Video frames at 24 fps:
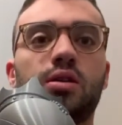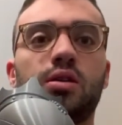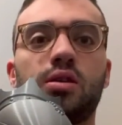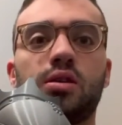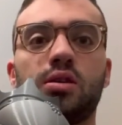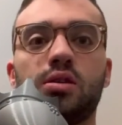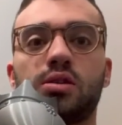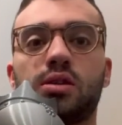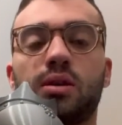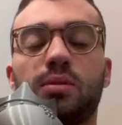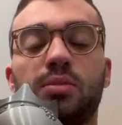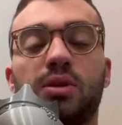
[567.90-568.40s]

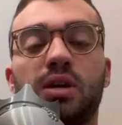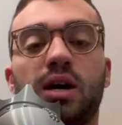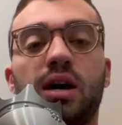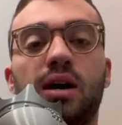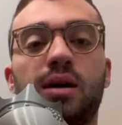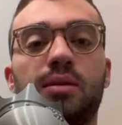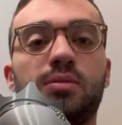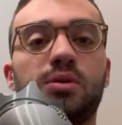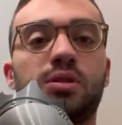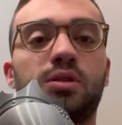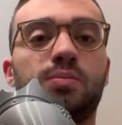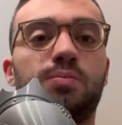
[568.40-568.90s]

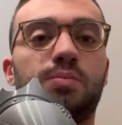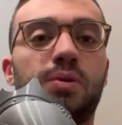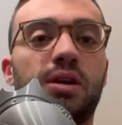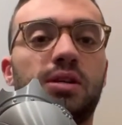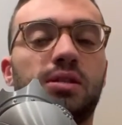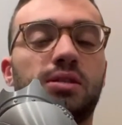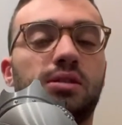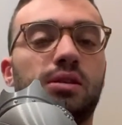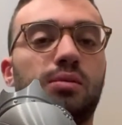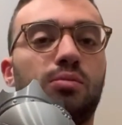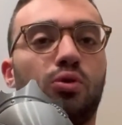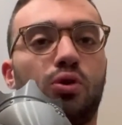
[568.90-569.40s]
sometimes,
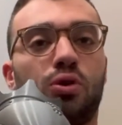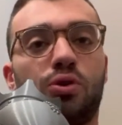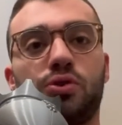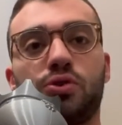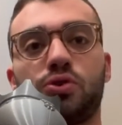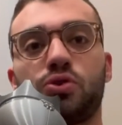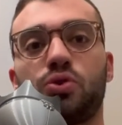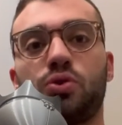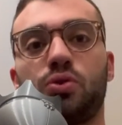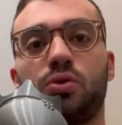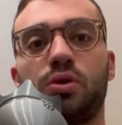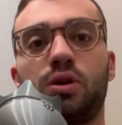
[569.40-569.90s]
basically, moral of the
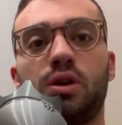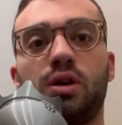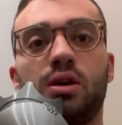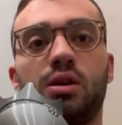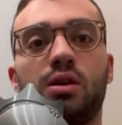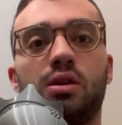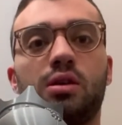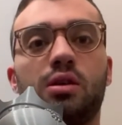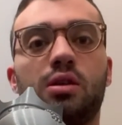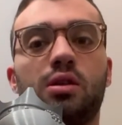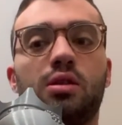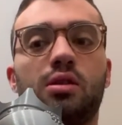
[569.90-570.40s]
story,
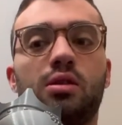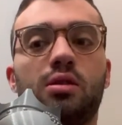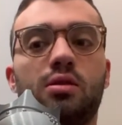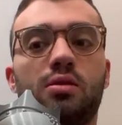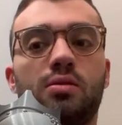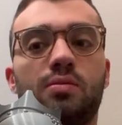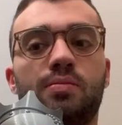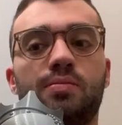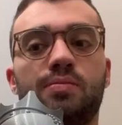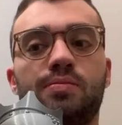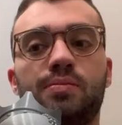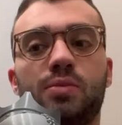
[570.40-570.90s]

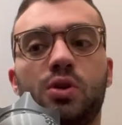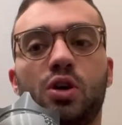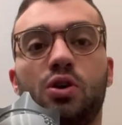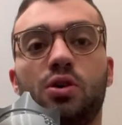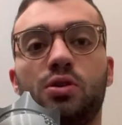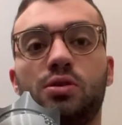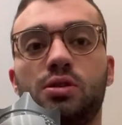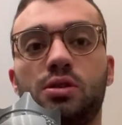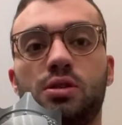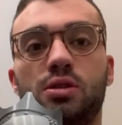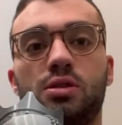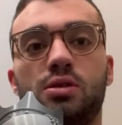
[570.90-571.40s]

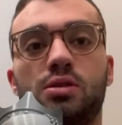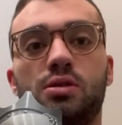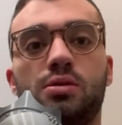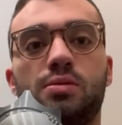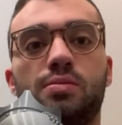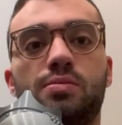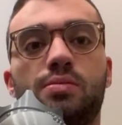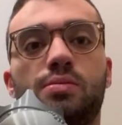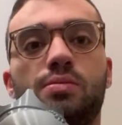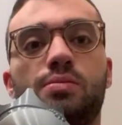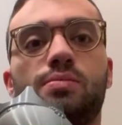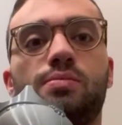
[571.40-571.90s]
curses
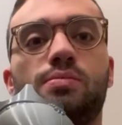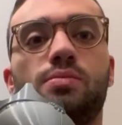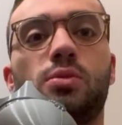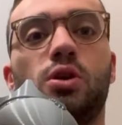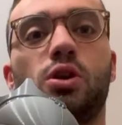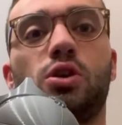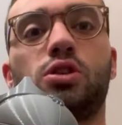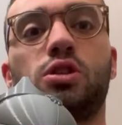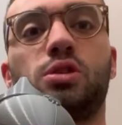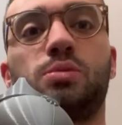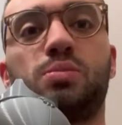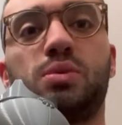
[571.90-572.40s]

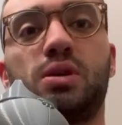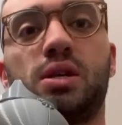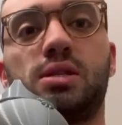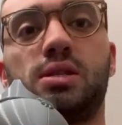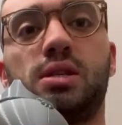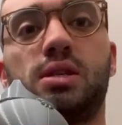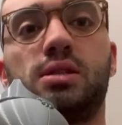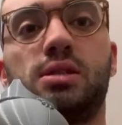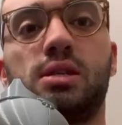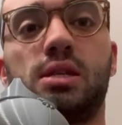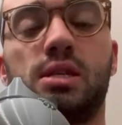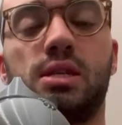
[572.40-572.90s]
are just
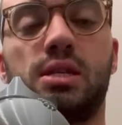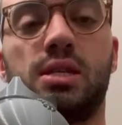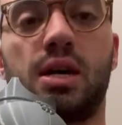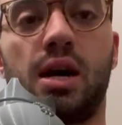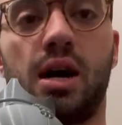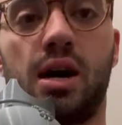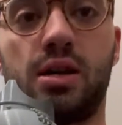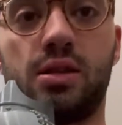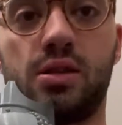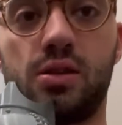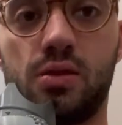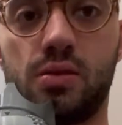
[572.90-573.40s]
blessings in
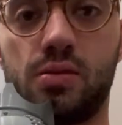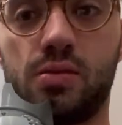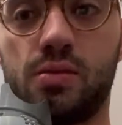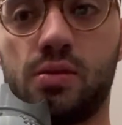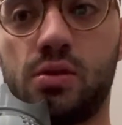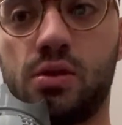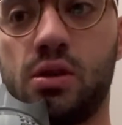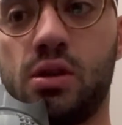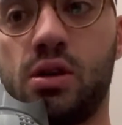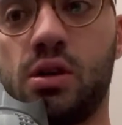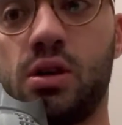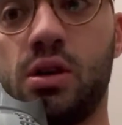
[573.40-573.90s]
disguise.
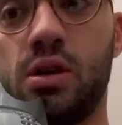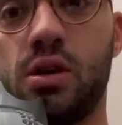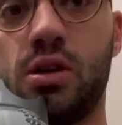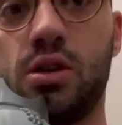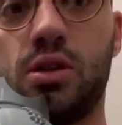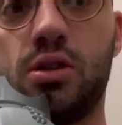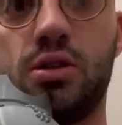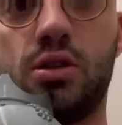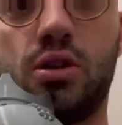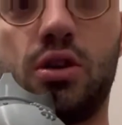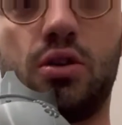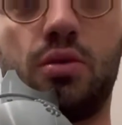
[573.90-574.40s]

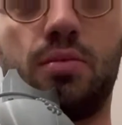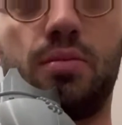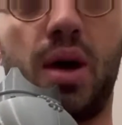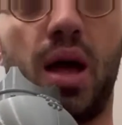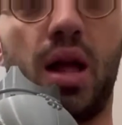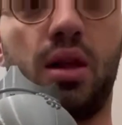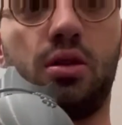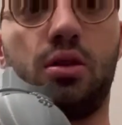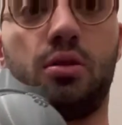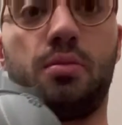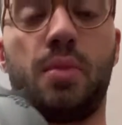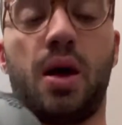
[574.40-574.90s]
So
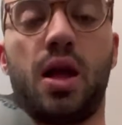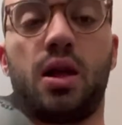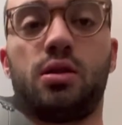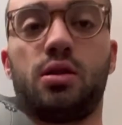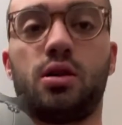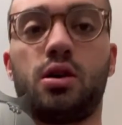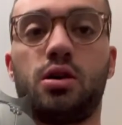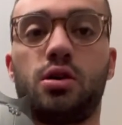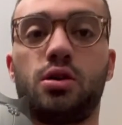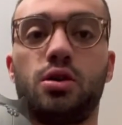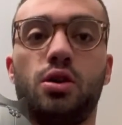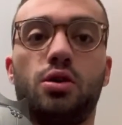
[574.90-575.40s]

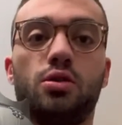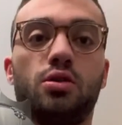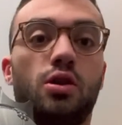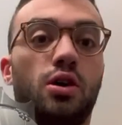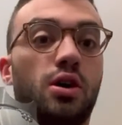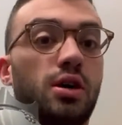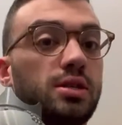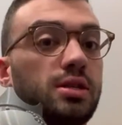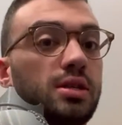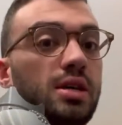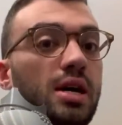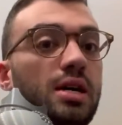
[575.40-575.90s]
Madelon, your
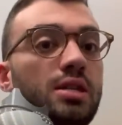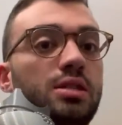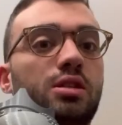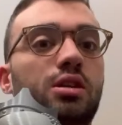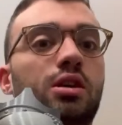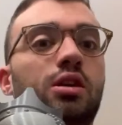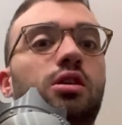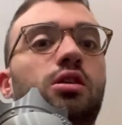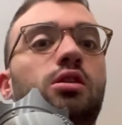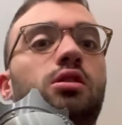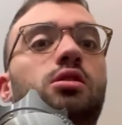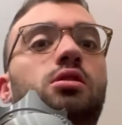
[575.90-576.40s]
loss last
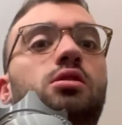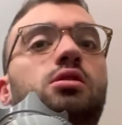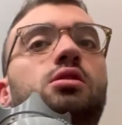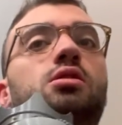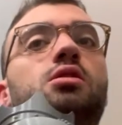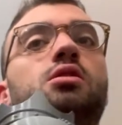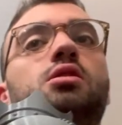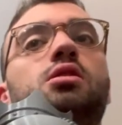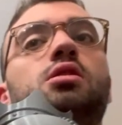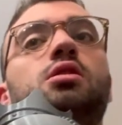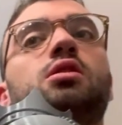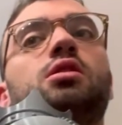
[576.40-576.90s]
year
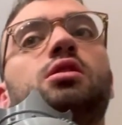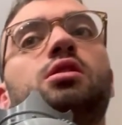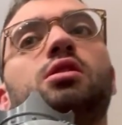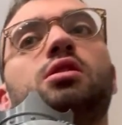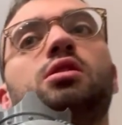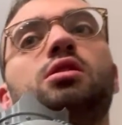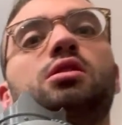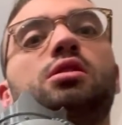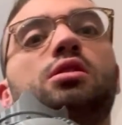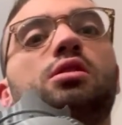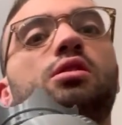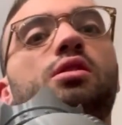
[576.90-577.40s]

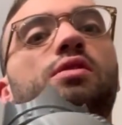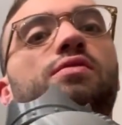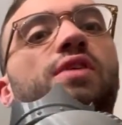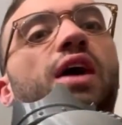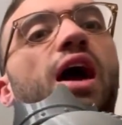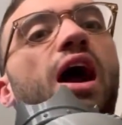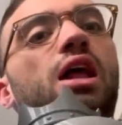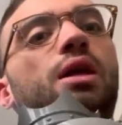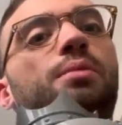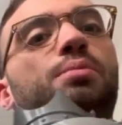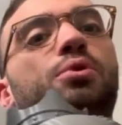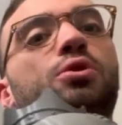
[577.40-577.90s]
could have
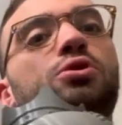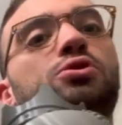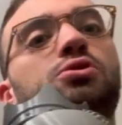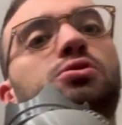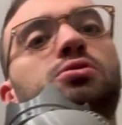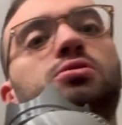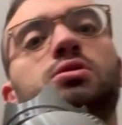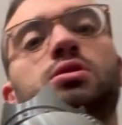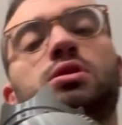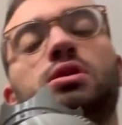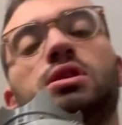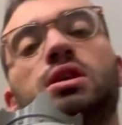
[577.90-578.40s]
catapulted you
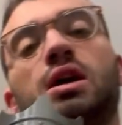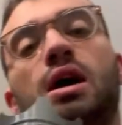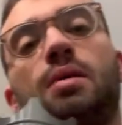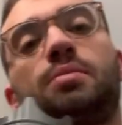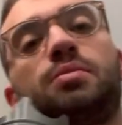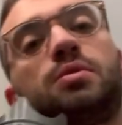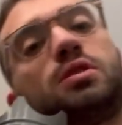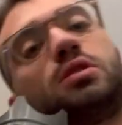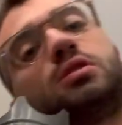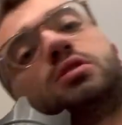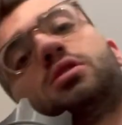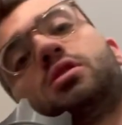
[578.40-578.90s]
to the top
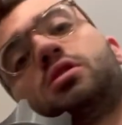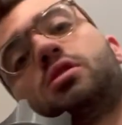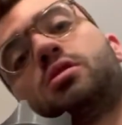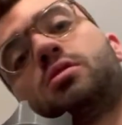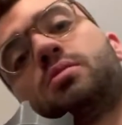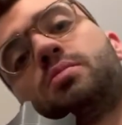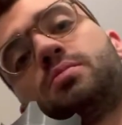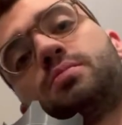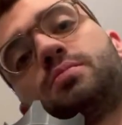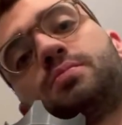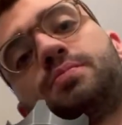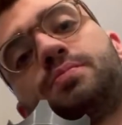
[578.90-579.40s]
this year
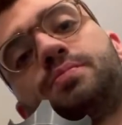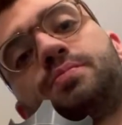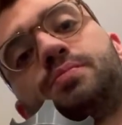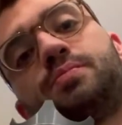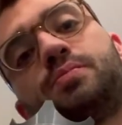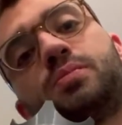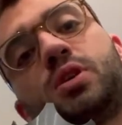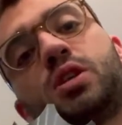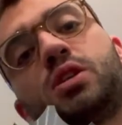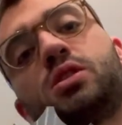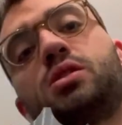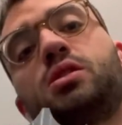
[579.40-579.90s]

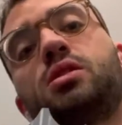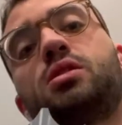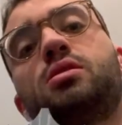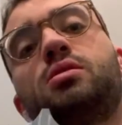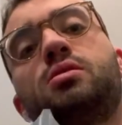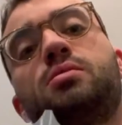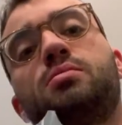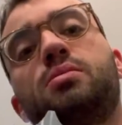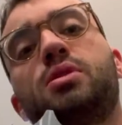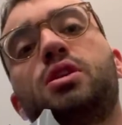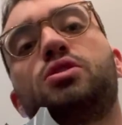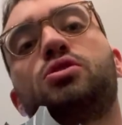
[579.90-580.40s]
because it
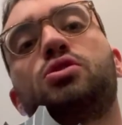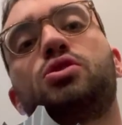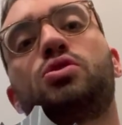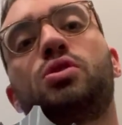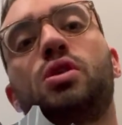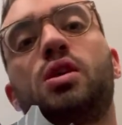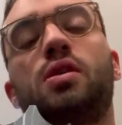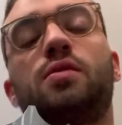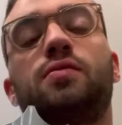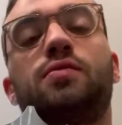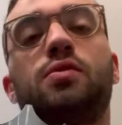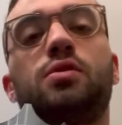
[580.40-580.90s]
made you
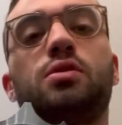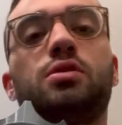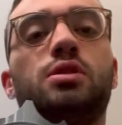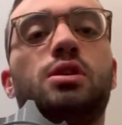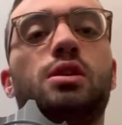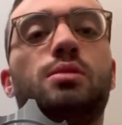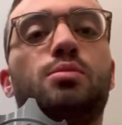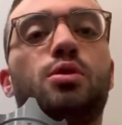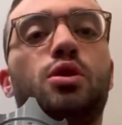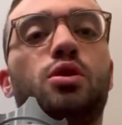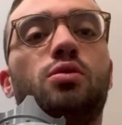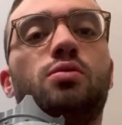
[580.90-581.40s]
trade for
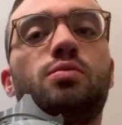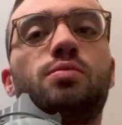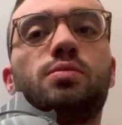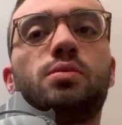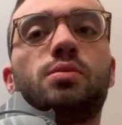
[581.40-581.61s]
Debo.